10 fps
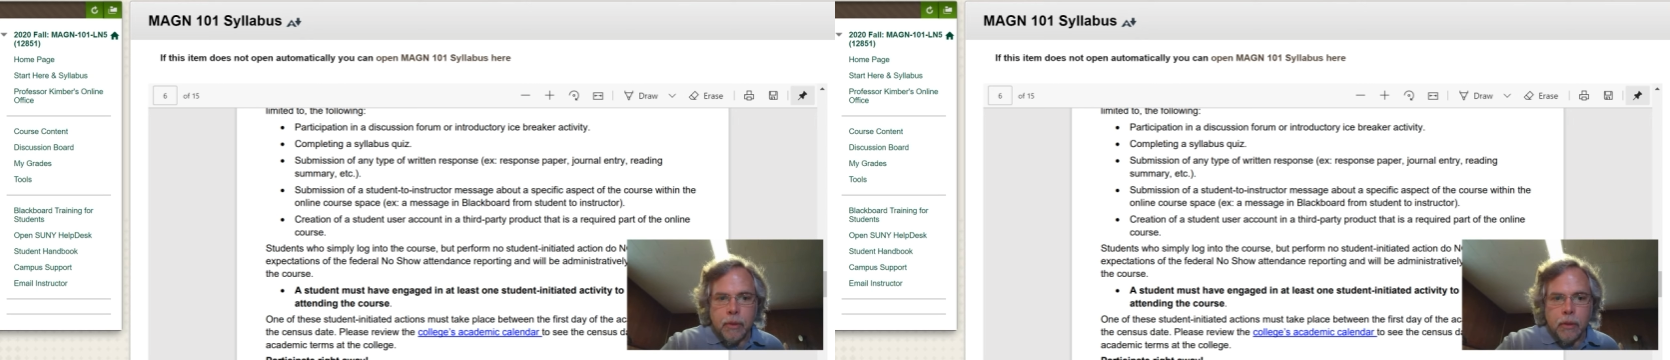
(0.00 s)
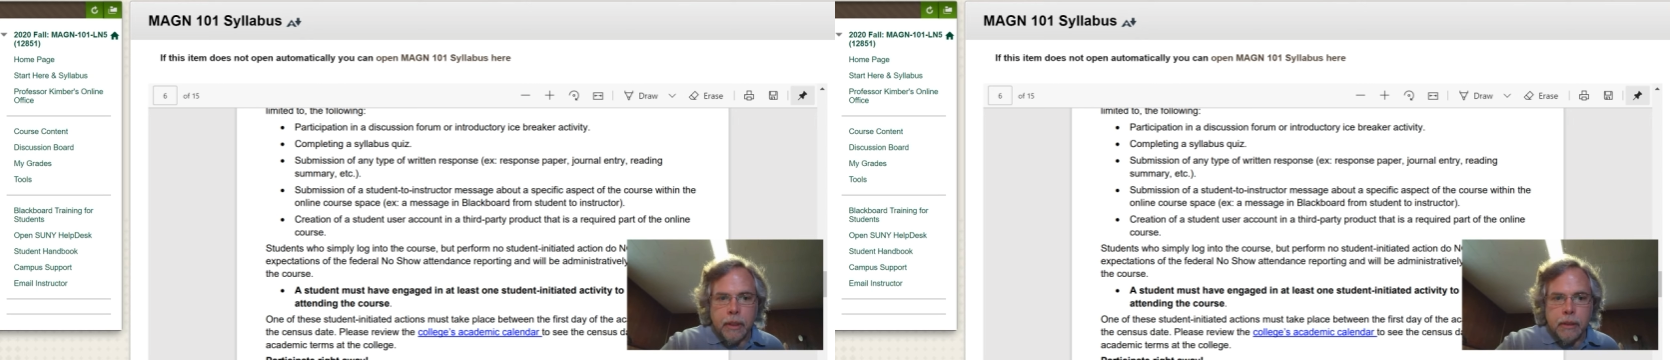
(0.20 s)

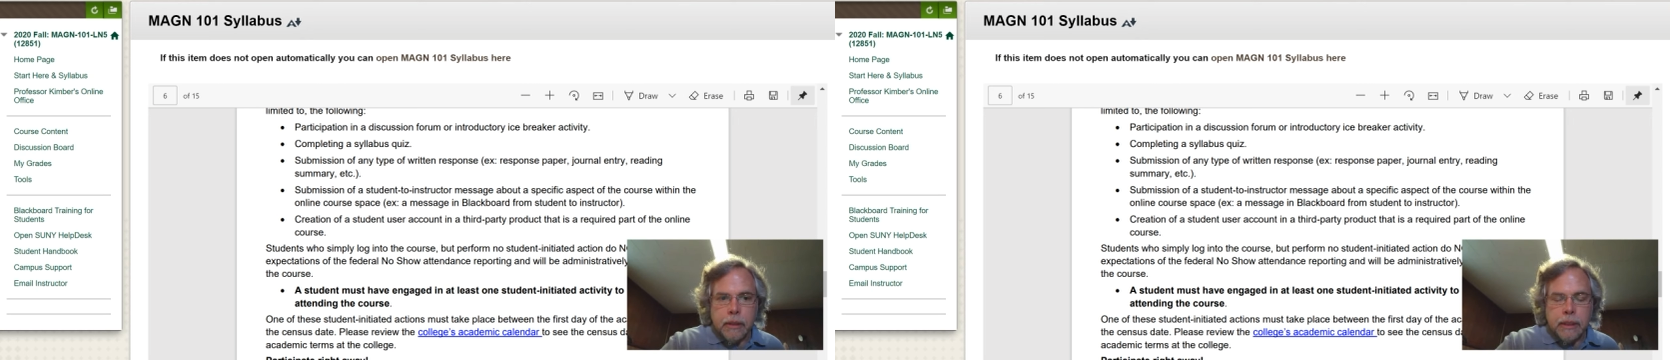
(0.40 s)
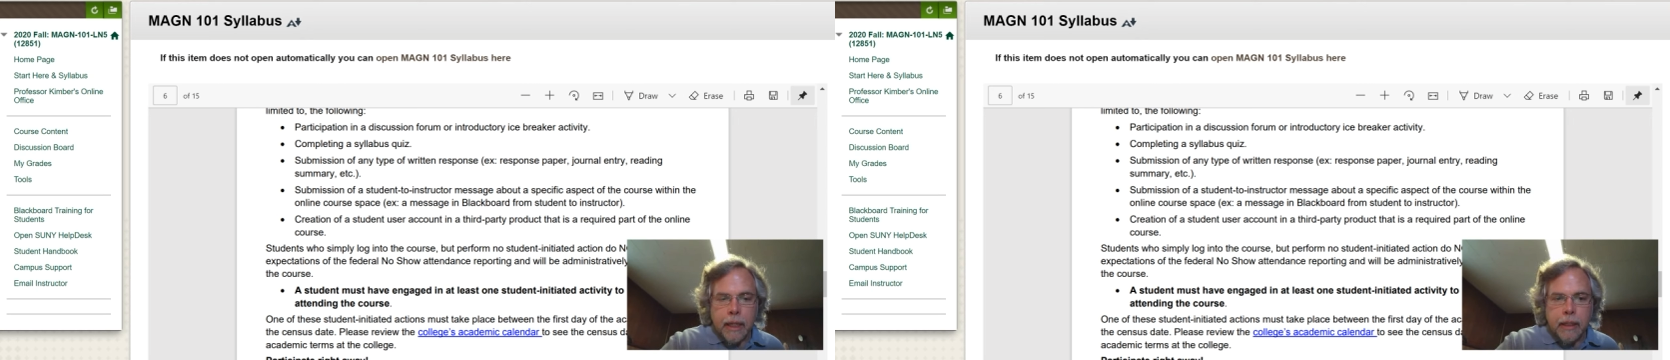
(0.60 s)
bullet,
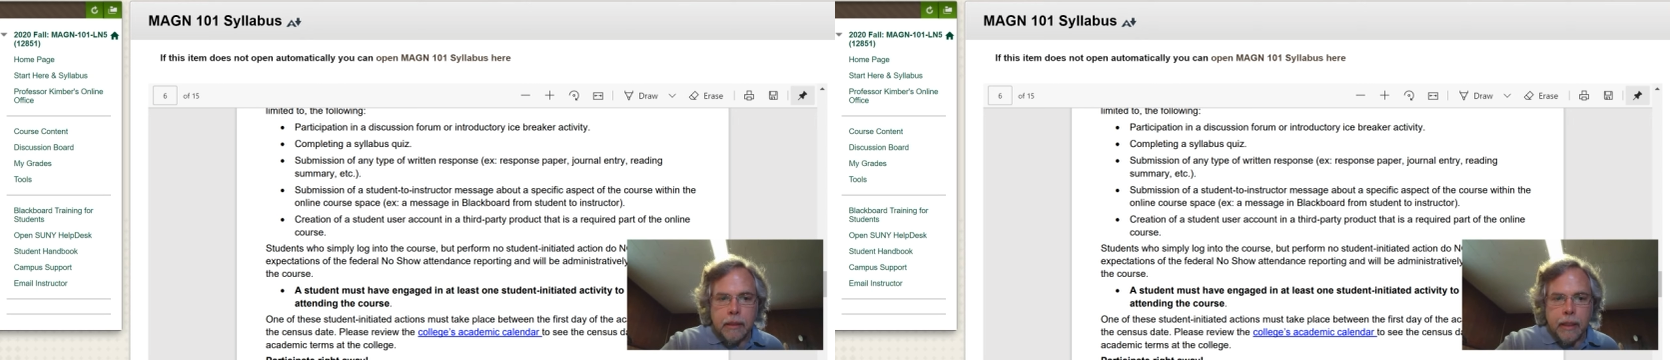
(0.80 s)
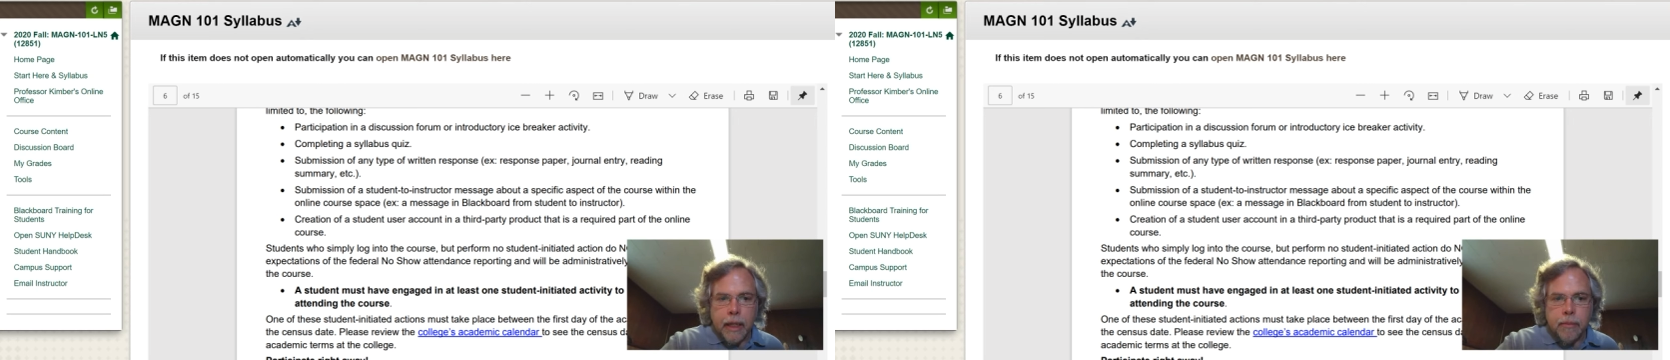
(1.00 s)
the second to
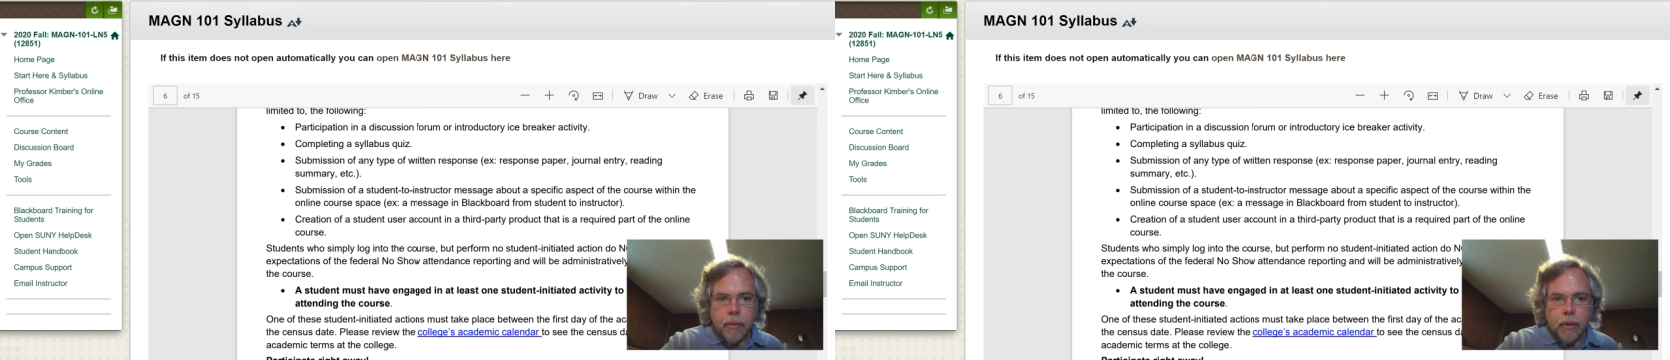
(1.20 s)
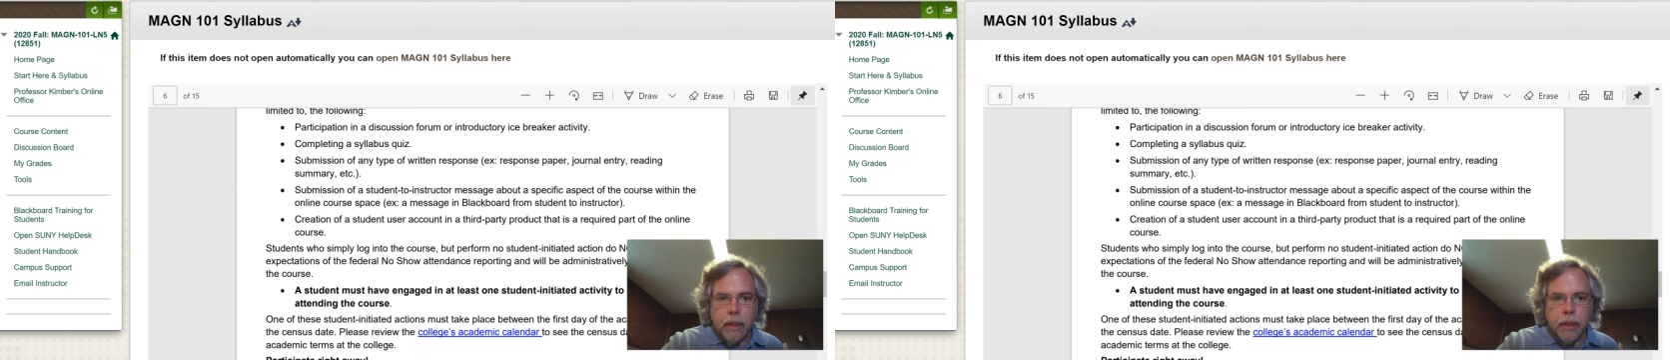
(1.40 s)
last
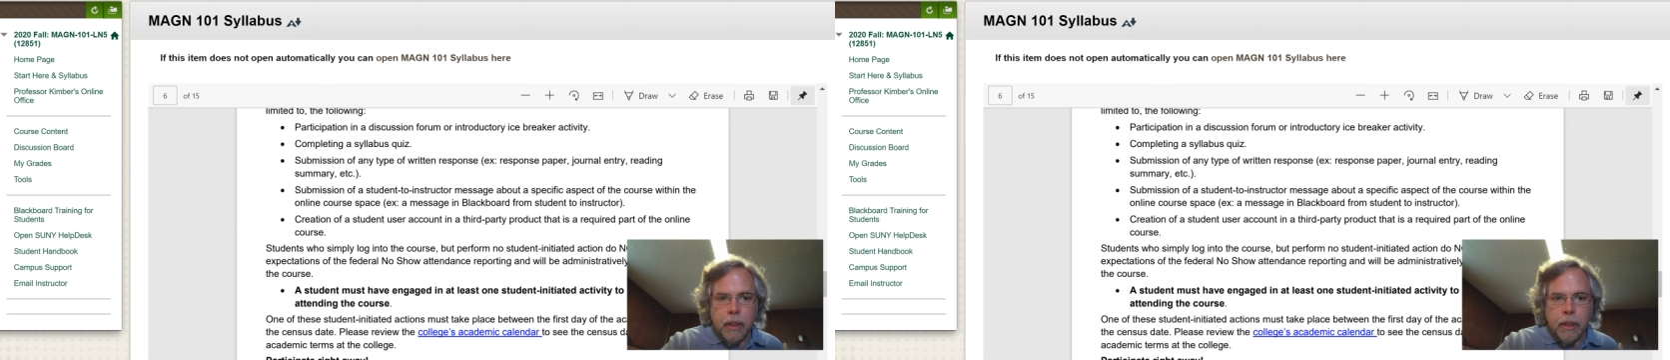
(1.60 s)
bullet,